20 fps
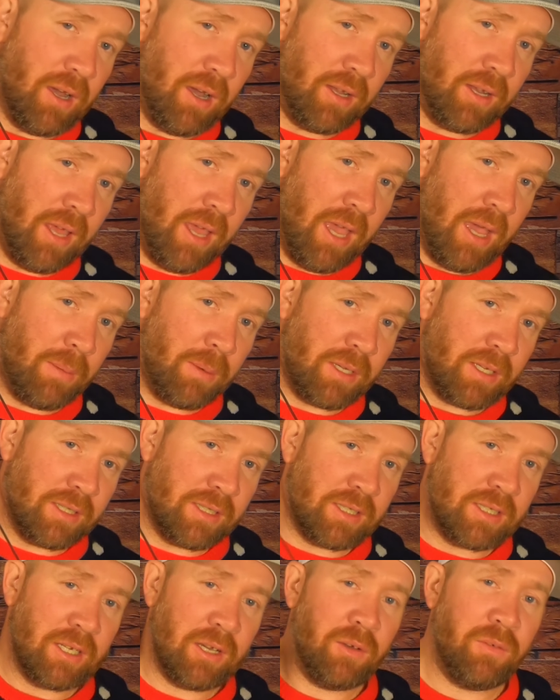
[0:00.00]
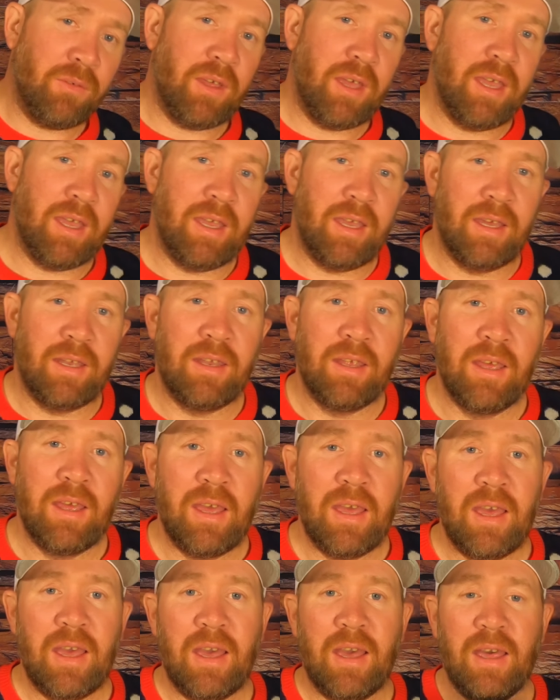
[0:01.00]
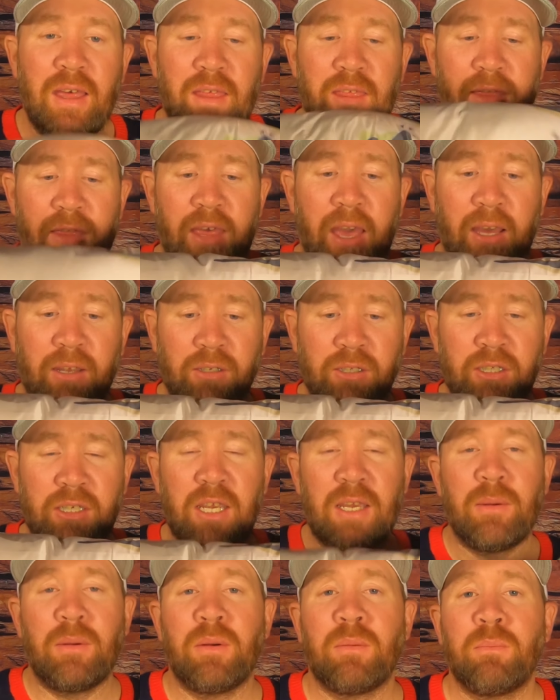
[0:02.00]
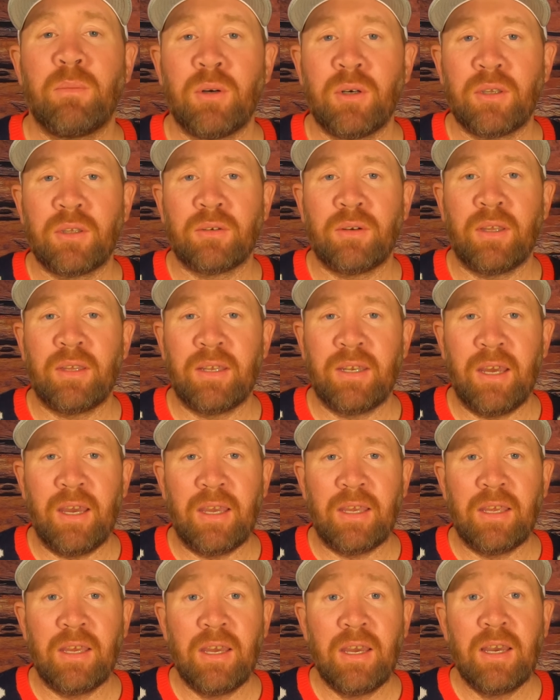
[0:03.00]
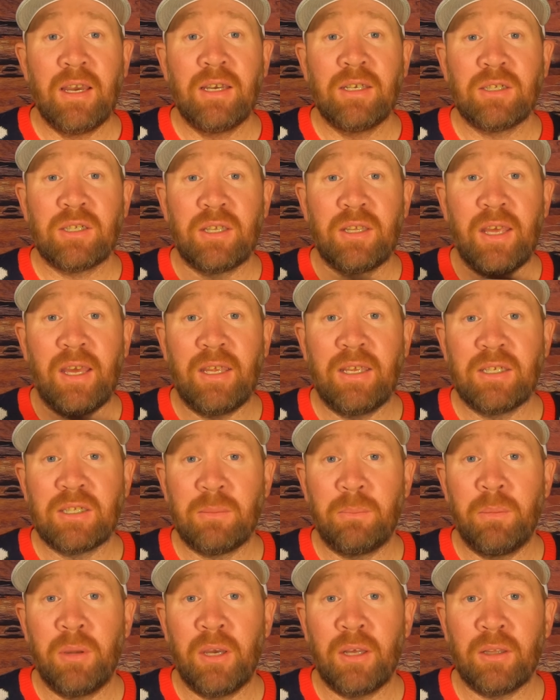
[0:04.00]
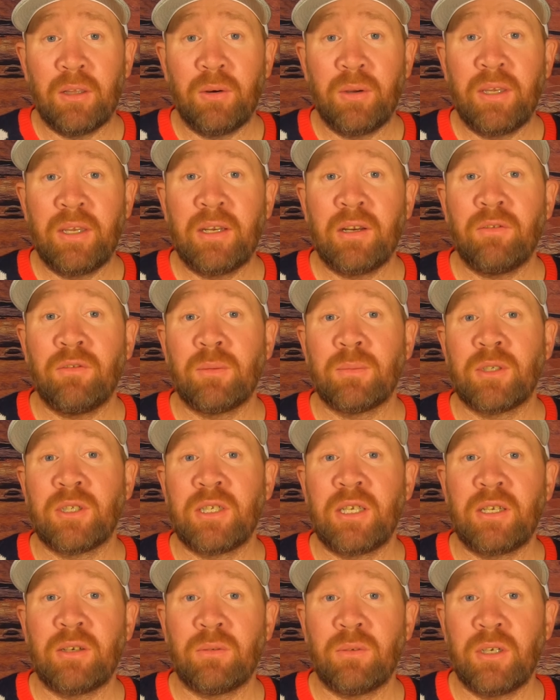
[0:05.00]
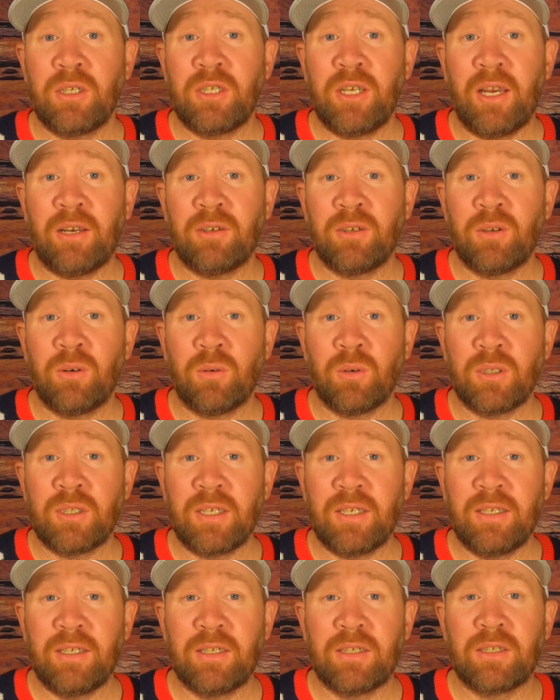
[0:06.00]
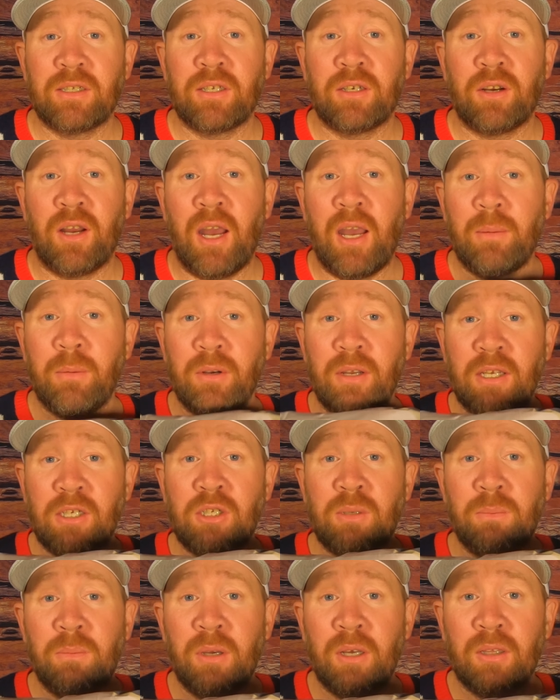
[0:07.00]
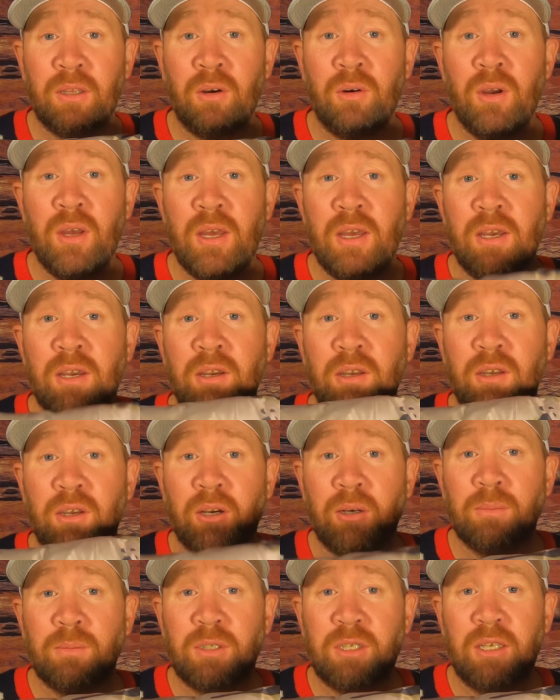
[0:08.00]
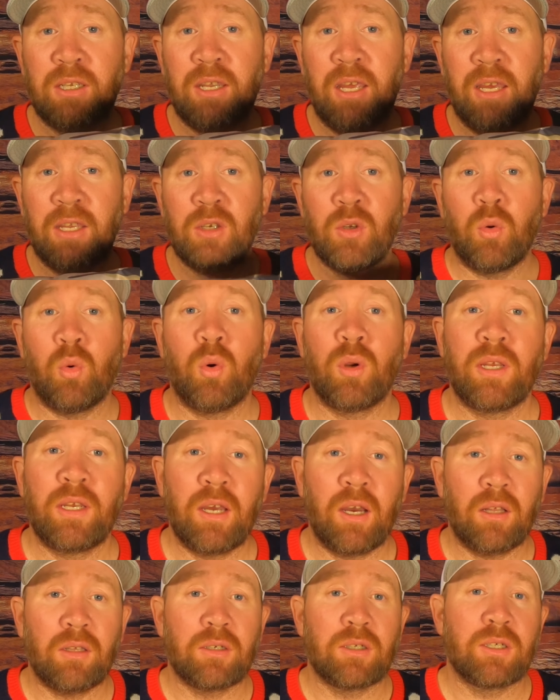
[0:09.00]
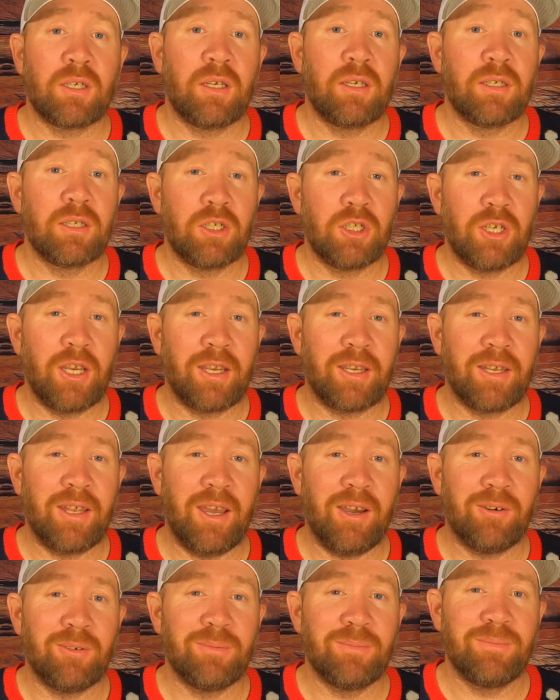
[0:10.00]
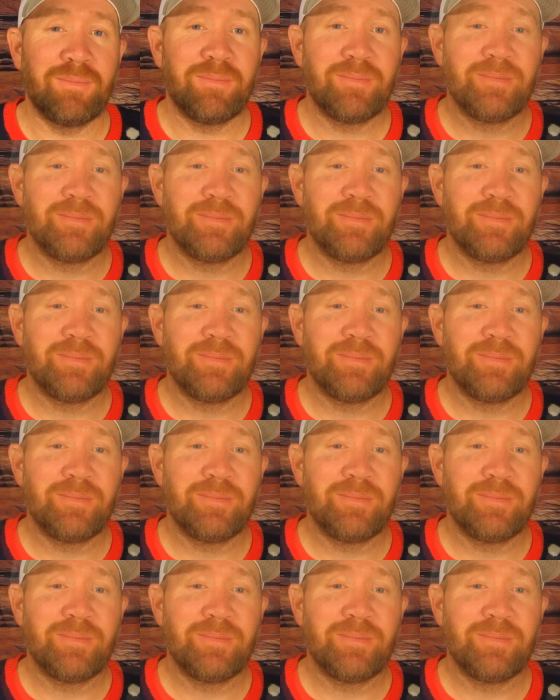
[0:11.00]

on a hammock itself and that'll stay put throughout the night. So that is a pillow here from Cedar Ridge Outdoors. It is their hibernation pillow. Comes in at $20. Check it out.